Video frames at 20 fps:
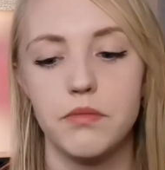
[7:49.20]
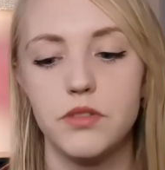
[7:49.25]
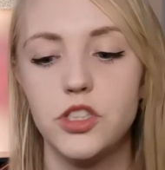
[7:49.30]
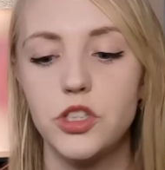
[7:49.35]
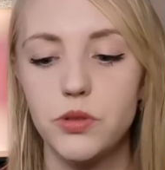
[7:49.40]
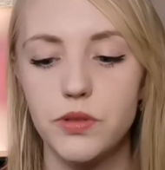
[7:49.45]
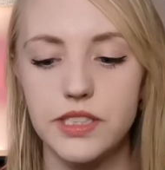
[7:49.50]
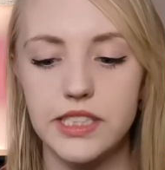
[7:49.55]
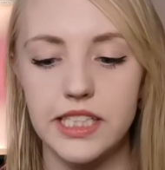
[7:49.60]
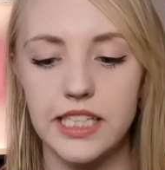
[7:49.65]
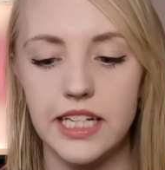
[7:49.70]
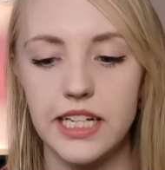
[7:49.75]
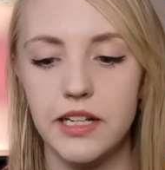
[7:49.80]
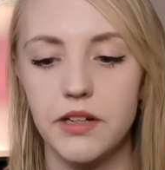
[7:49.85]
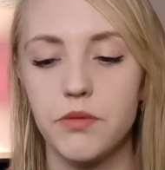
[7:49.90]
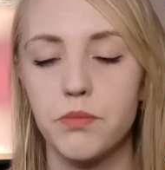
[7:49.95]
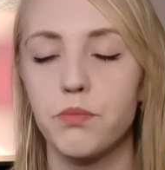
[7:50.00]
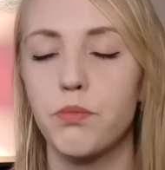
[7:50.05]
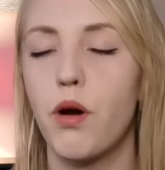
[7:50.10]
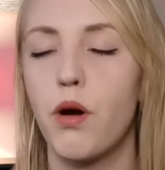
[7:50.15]
to a
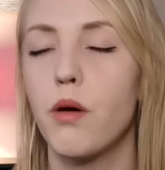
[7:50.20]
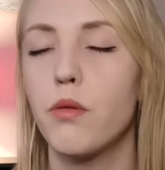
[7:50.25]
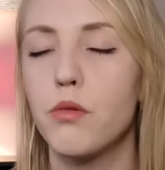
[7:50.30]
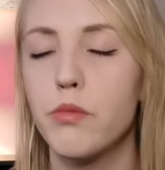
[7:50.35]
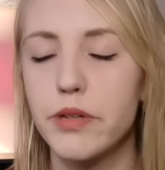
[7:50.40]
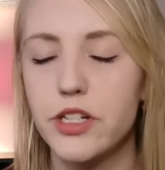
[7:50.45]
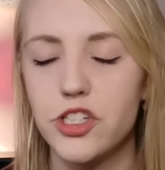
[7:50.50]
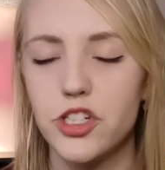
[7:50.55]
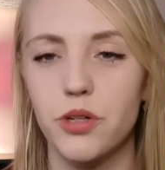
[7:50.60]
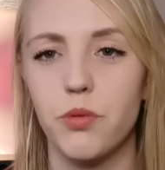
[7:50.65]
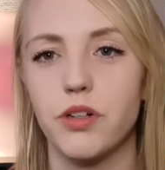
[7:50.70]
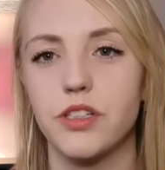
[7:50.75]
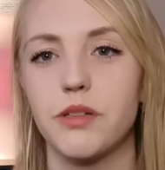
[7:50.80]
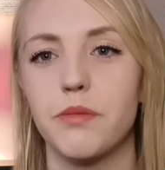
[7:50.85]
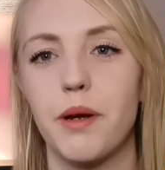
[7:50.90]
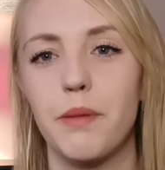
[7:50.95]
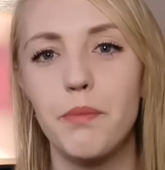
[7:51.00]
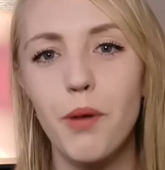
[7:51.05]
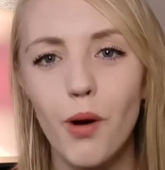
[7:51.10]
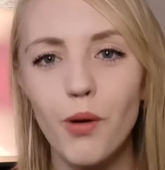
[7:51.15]
T. Probably should have worked on
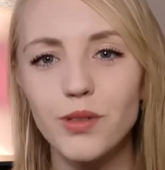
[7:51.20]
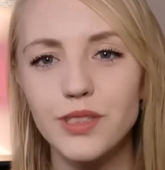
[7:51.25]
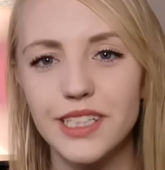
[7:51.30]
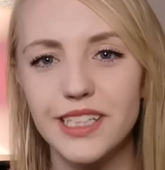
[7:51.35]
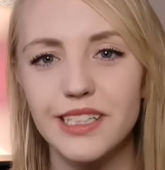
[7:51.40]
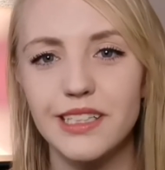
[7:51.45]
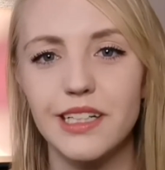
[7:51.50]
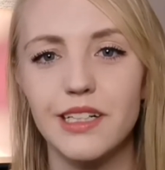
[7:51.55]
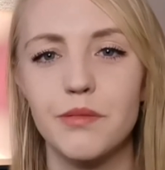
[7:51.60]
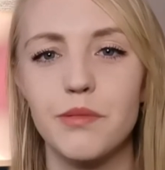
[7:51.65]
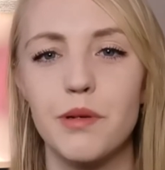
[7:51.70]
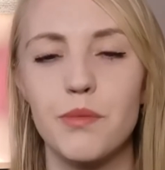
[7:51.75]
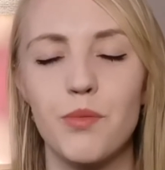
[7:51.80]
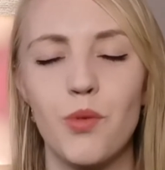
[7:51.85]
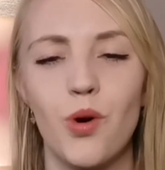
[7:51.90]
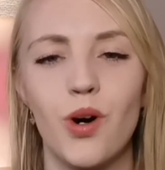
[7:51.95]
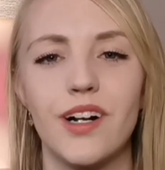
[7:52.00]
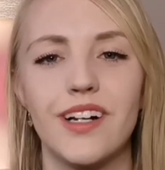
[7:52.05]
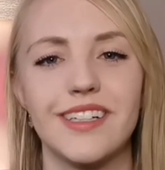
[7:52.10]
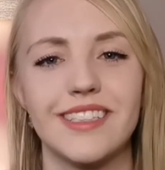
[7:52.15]
my posing a little bit
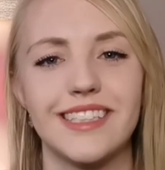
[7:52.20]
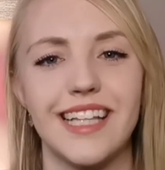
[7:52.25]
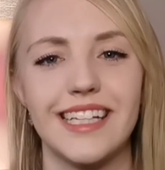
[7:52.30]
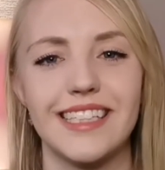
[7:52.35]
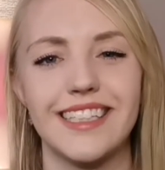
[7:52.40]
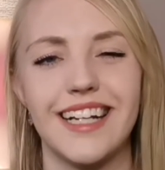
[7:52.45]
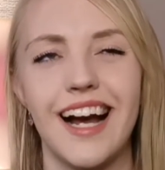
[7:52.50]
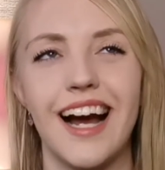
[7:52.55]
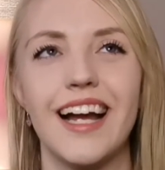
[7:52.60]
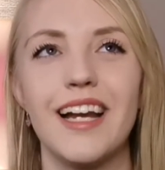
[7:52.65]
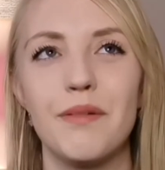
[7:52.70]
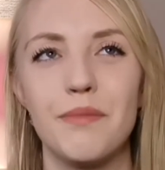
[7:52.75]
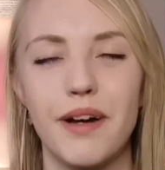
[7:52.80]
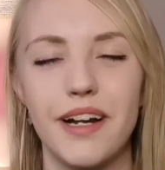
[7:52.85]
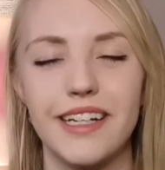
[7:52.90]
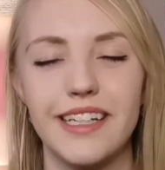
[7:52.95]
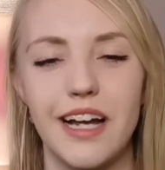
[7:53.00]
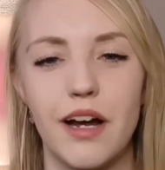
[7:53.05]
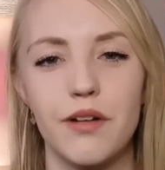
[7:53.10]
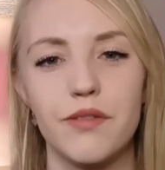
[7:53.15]
more, because that's kind of
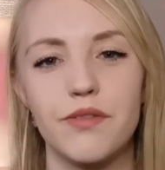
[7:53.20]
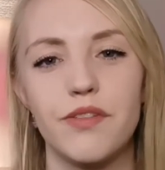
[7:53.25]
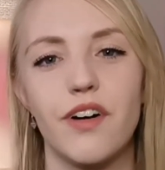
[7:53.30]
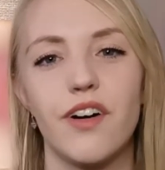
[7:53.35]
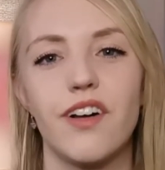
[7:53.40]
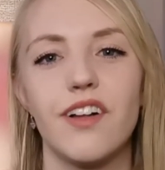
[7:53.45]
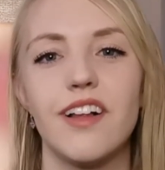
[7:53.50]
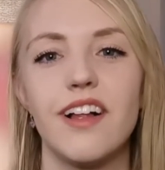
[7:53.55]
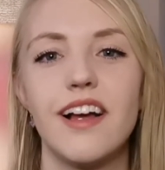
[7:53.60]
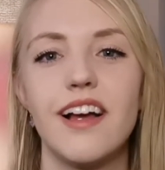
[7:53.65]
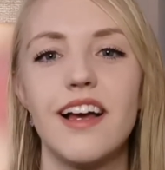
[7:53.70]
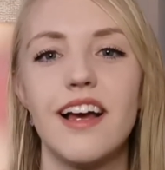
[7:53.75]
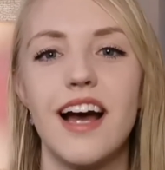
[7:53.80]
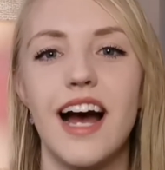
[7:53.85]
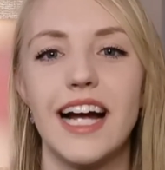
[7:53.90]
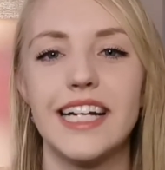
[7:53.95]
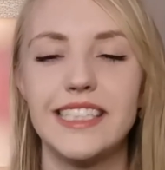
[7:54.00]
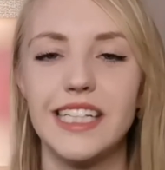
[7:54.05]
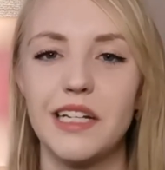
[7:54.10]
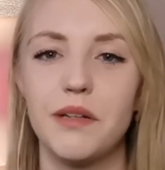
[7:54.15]
my downfall.
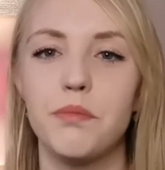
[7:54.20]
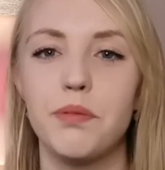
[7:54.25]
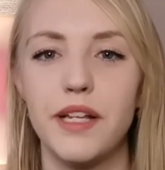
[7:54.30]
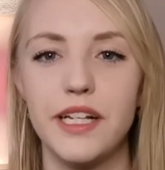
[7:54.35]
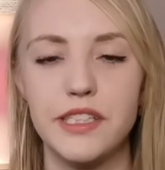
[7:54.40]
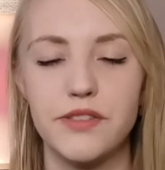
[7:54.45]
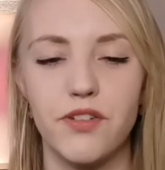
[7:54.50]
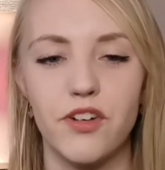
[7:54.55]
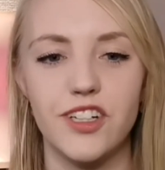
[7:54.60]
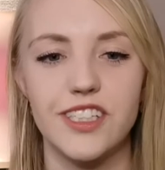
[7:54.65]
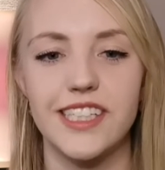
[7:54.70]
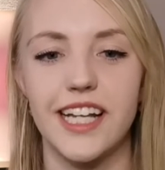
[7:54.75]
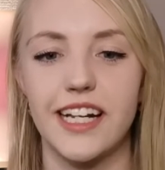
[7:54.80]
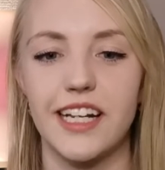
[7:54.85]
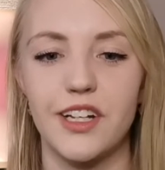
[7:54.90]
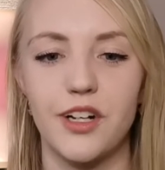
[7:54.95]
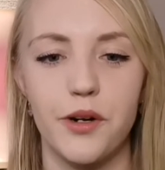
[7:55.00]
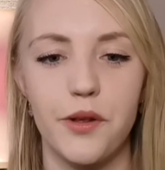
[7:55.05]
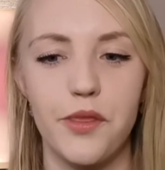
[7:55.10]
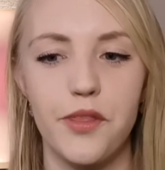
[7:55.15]
I didn't place for a
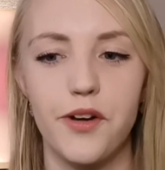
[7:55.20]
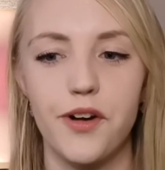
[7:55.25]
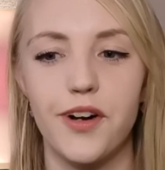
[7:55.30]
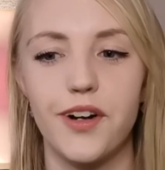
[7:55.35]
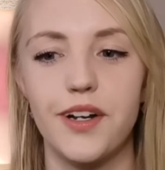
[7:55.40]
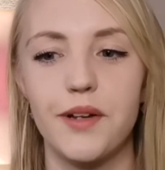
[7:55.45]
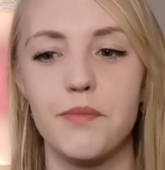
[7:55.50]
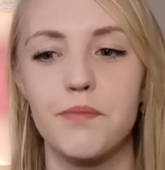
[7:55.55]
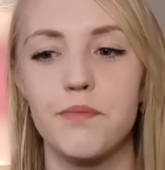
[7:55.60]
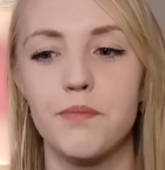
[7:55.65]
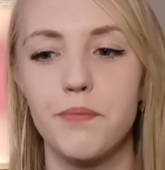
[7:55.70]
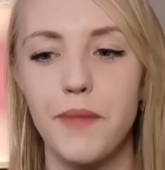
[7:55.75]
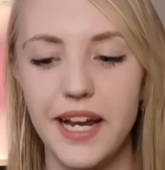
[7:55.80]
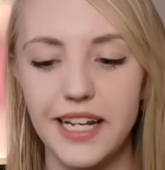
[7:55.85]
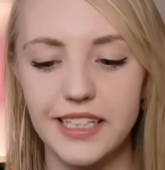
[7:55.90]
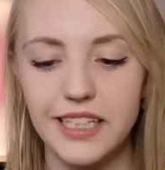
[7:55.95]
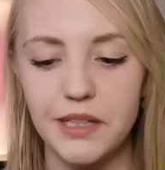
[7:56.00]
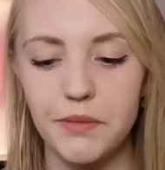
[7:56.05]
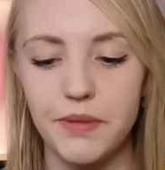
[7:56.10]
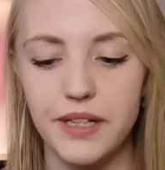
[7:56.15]
second or third,
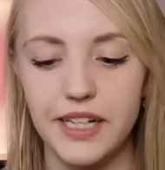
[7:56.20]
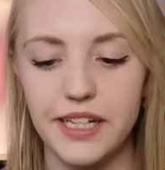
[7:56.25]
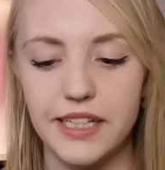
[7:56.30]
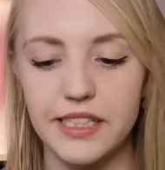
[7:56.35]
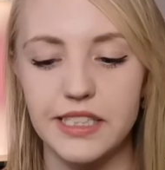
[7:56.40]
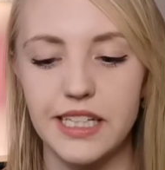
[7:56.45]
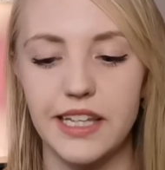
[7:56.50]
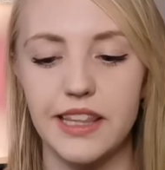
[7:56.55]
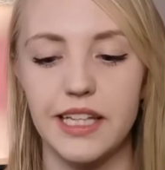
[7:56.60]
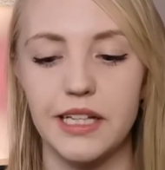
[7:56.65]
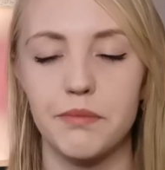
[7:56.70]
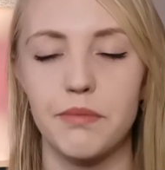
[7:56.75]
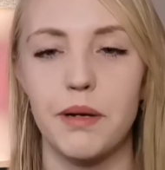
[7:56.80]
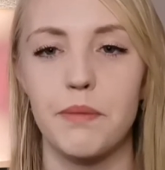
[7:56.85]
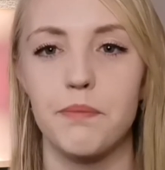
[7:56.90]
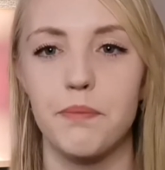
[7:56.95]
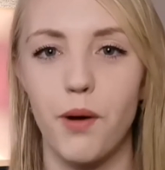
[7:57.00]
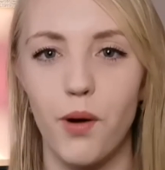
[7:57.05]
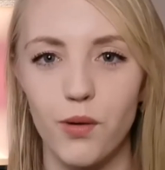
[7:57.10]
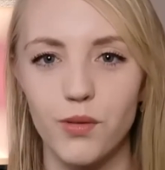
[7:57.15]
mainly because I think my
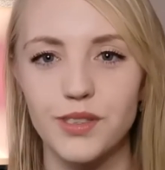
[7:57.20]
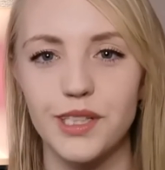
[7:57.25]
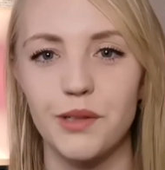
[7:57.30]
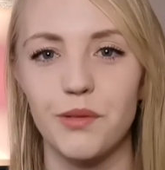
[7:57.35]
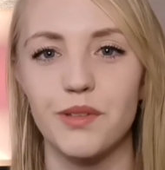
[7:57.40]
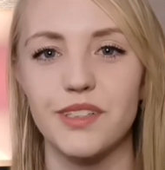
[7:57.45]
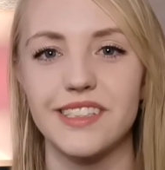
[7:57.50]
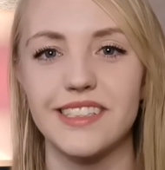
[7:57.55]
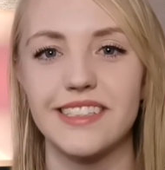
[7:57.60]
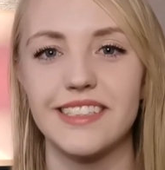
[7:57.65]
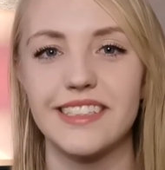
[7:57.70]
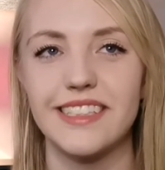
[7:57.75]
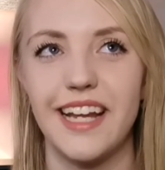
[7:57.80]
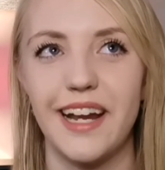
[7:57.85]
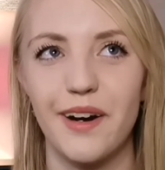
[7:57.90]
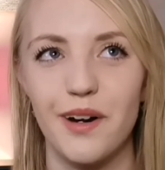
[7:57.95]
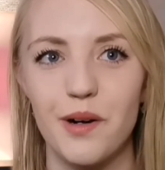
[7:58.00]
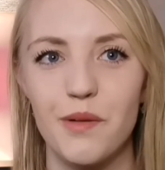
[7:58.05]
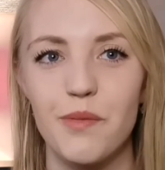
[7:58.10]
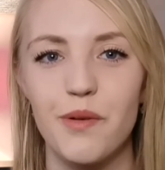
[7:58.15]
posing was
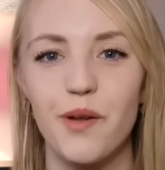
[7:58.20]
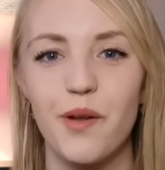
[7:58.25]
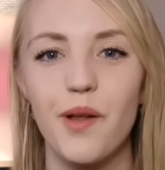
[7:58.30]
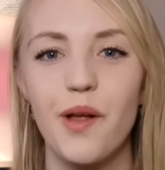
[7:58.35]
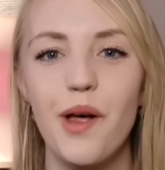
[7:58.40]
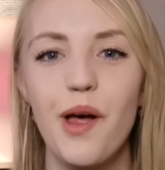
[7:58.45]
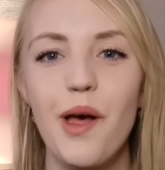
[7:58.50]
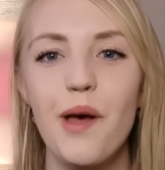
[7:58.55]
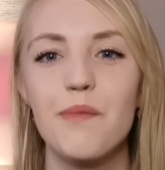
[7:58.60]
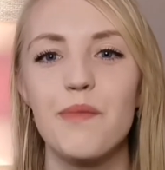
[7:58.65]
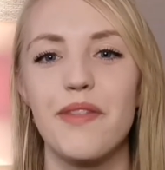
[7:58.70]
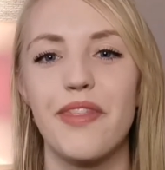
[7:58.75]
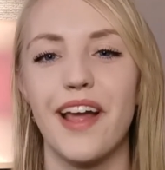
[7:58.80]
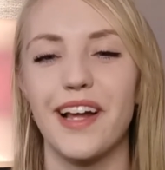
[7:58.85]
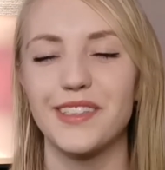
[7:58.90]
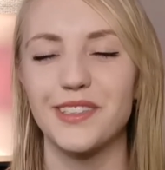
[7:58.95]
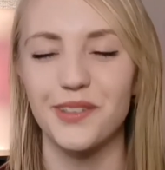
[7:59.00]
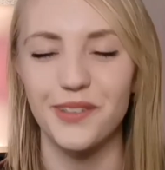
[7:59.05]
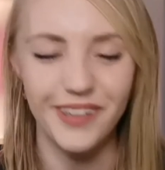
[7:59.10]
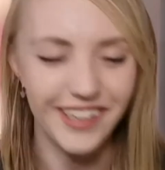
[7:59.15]
terrible, but
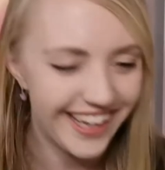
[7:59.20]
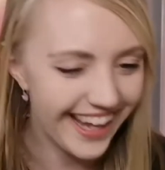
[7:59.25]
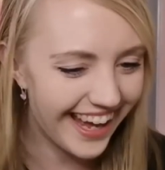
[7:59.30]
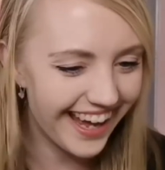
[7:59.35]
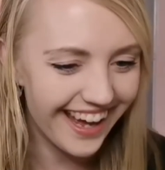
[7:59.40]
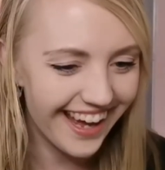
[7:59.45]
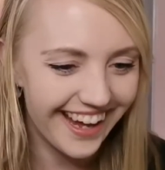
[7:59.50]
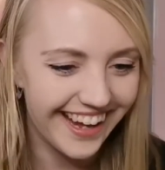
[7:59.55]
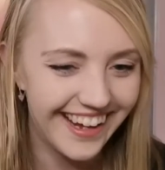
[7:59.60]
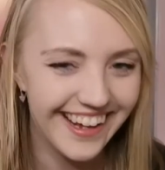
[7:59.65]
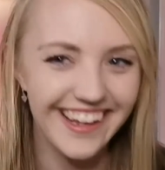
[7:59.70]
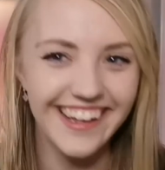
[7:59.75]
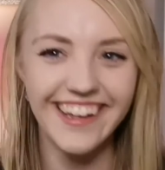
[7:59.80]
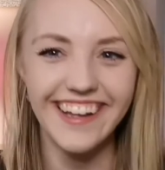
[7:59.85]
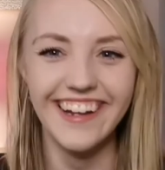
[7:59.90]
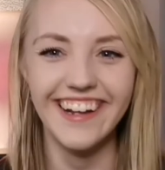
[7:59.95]
that's okay.